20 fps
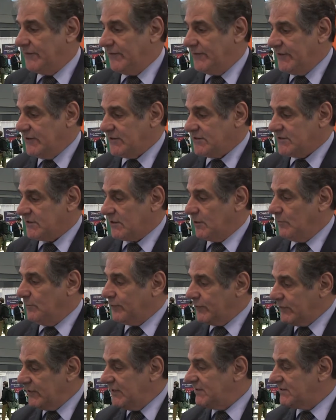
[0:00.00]
This
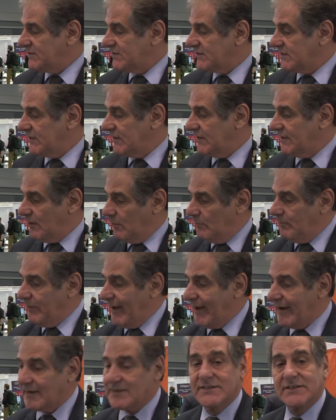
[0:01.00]
completes the
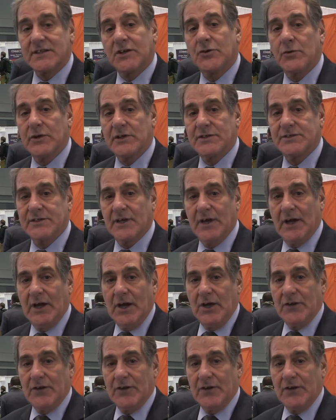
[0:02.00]
compact series.